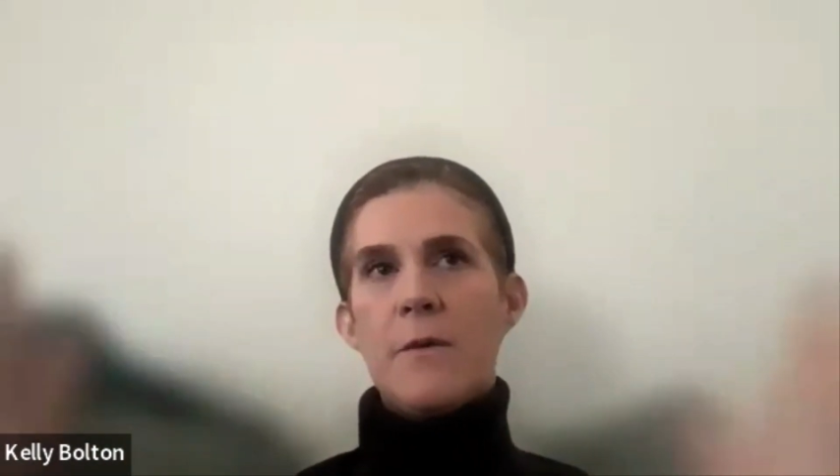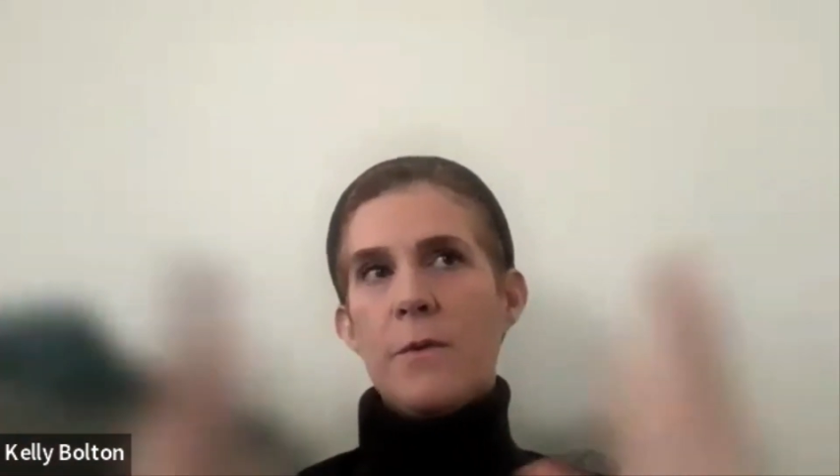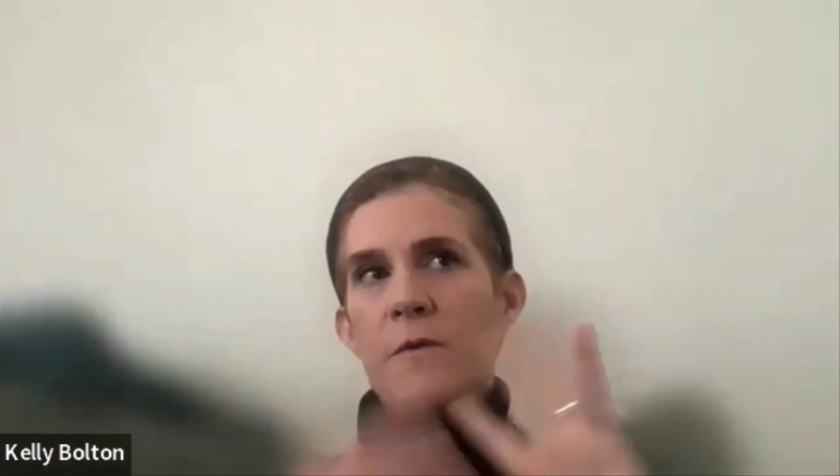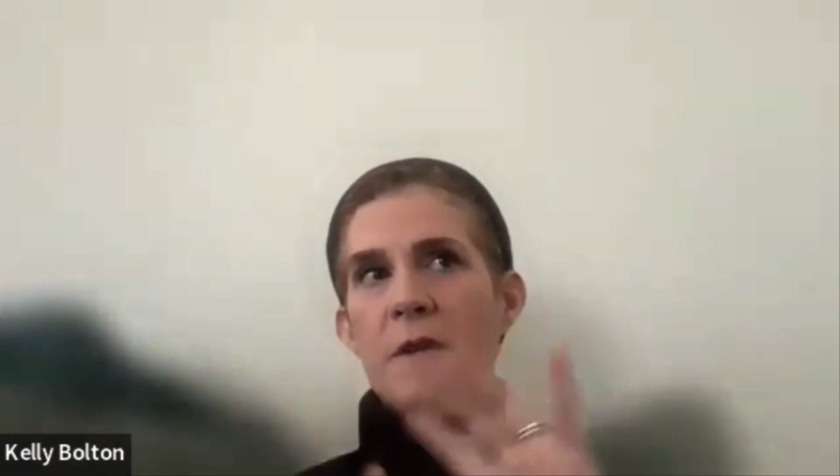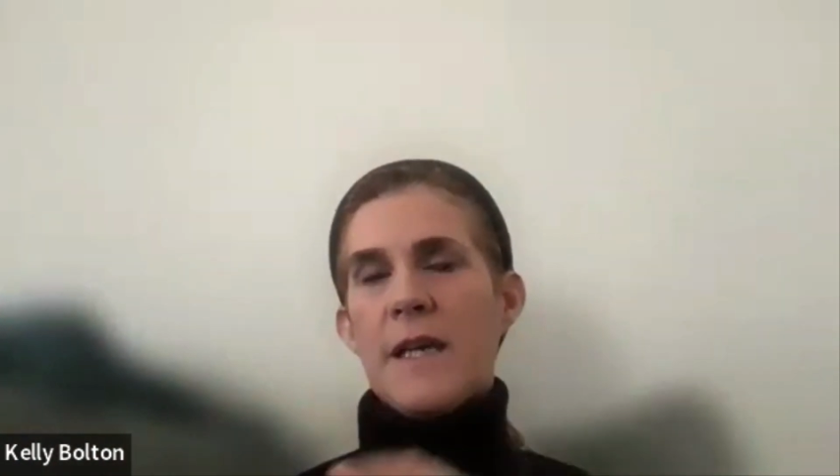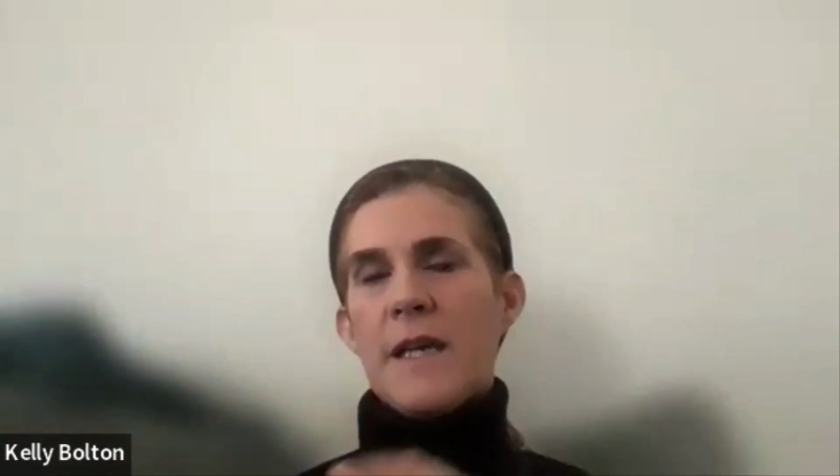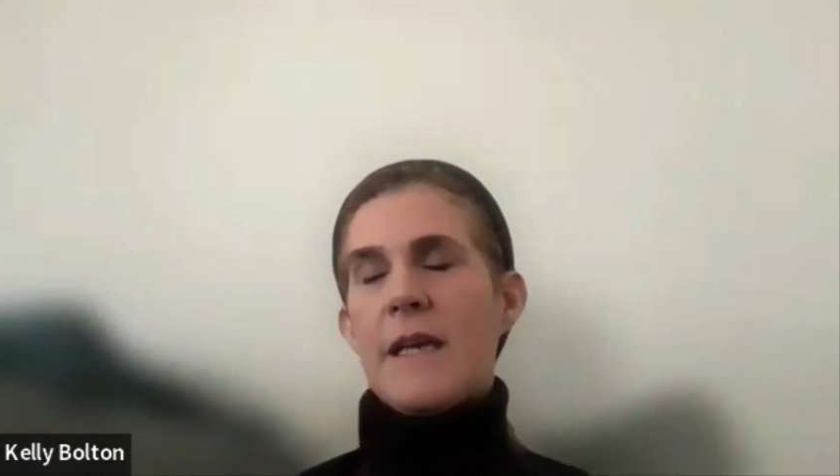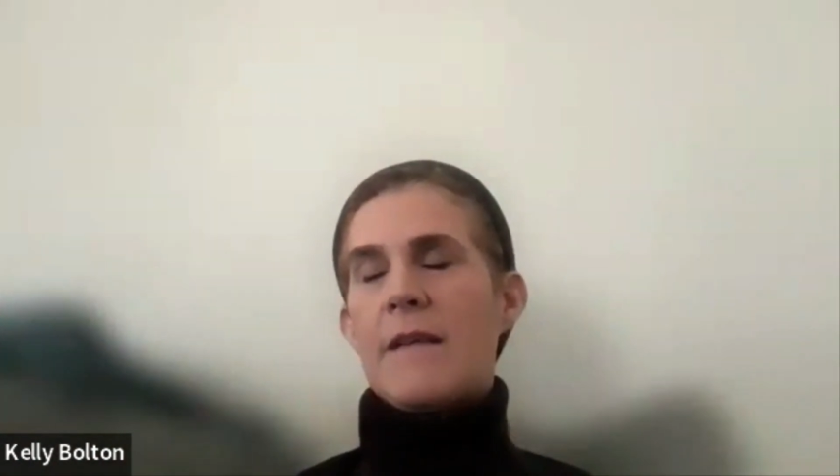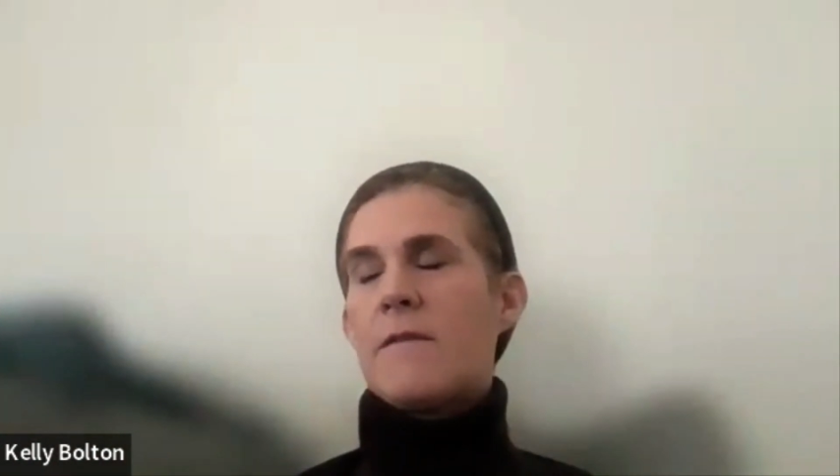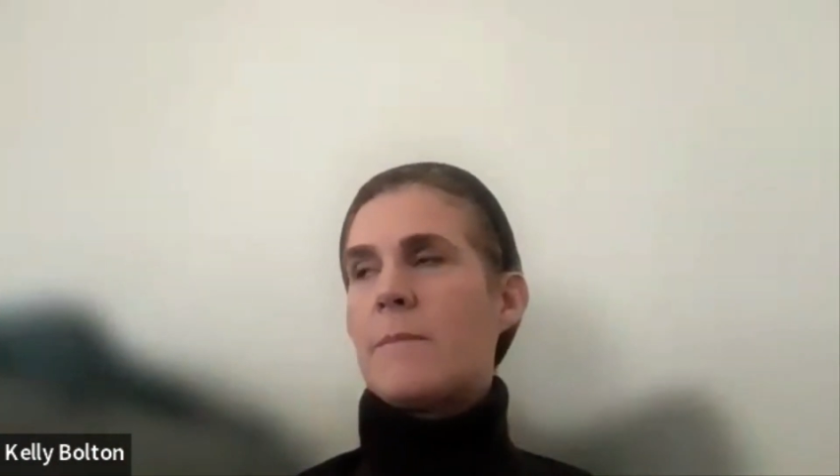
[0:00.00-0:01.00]
who's going to get
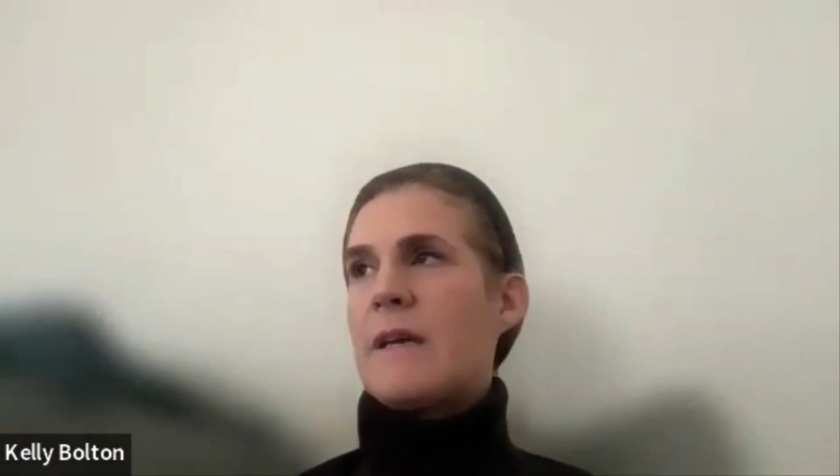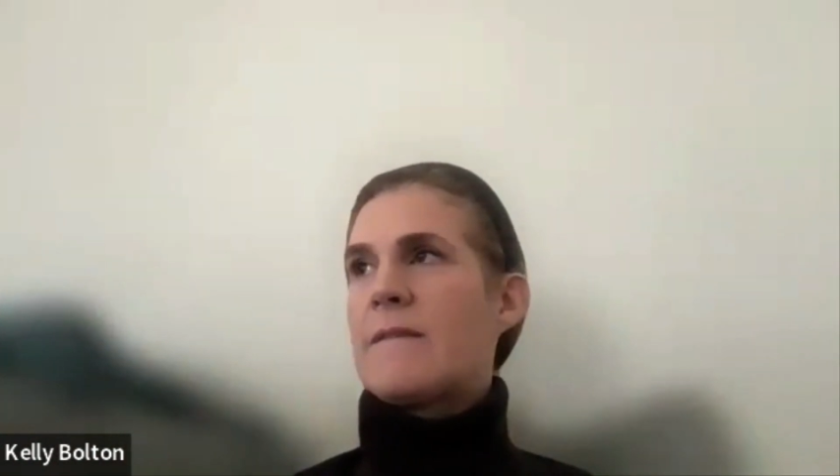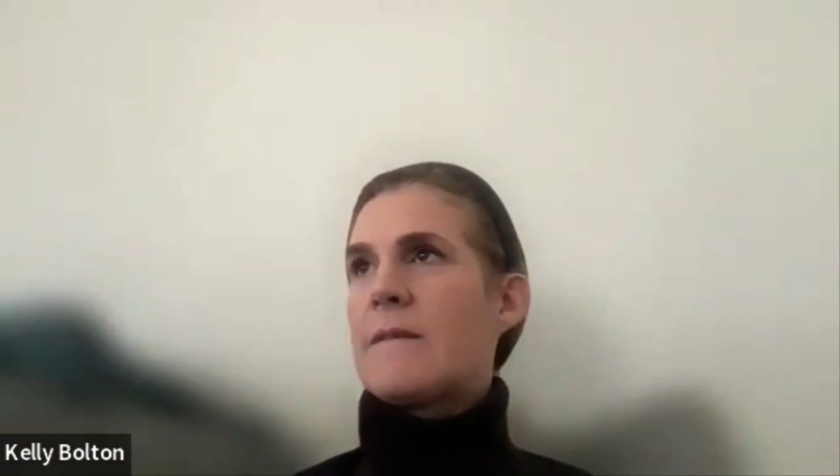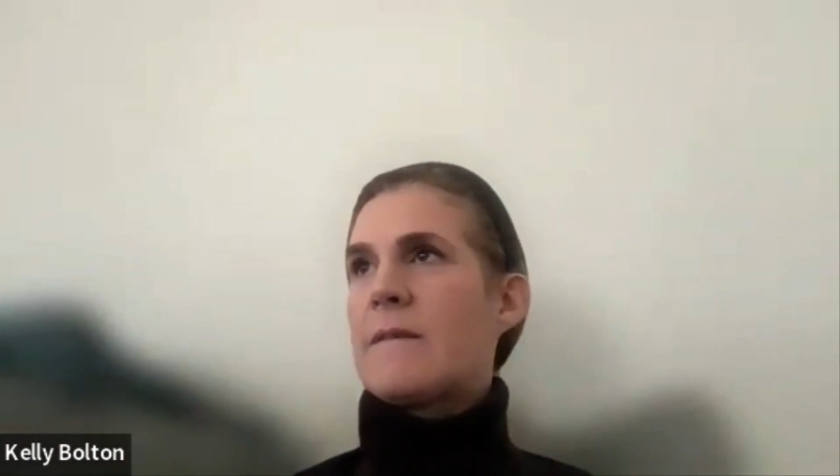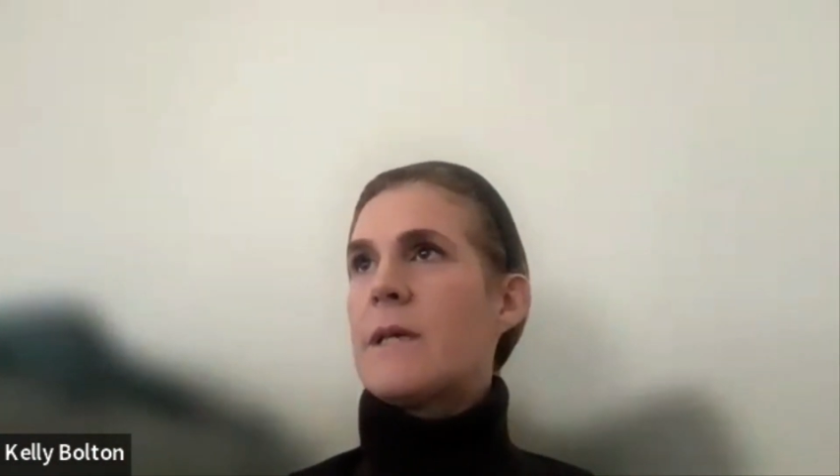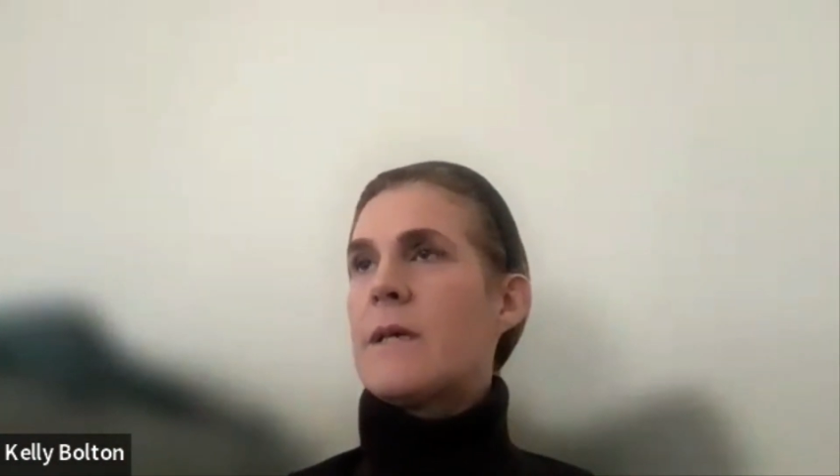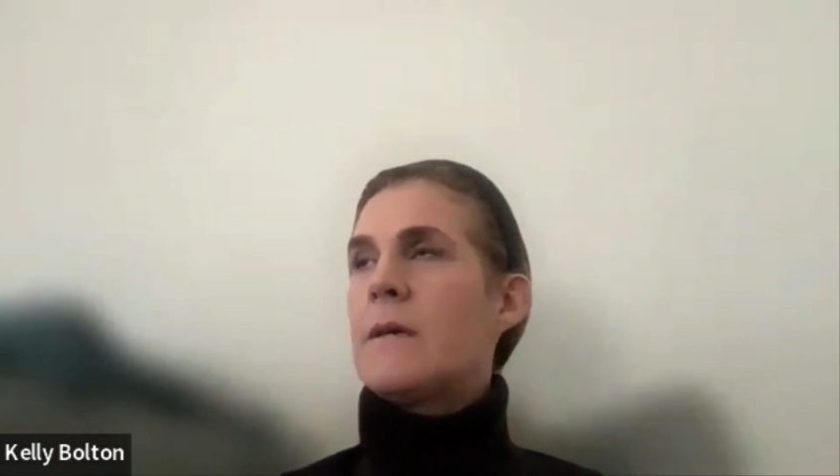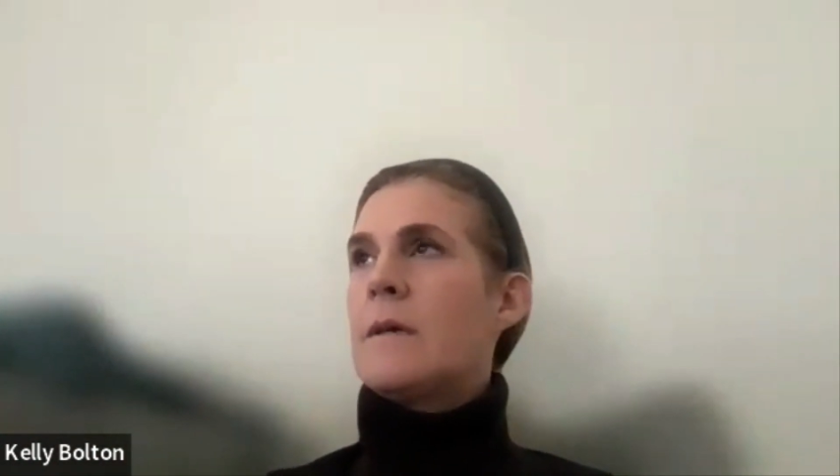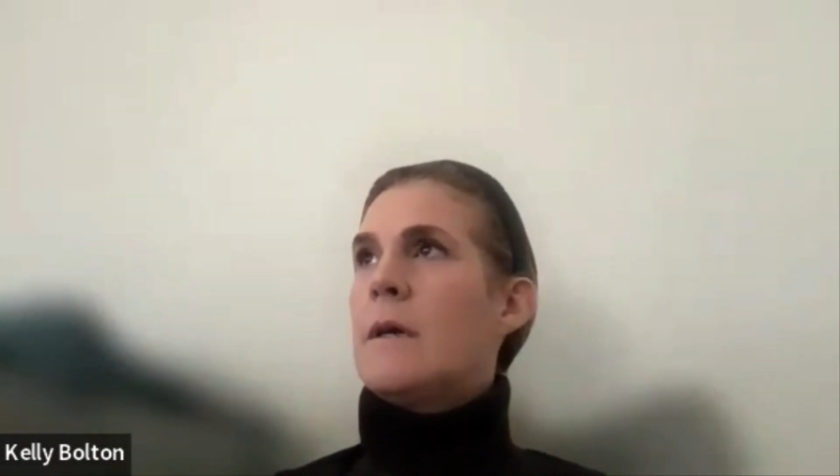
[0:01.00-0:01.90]
cancer, basically.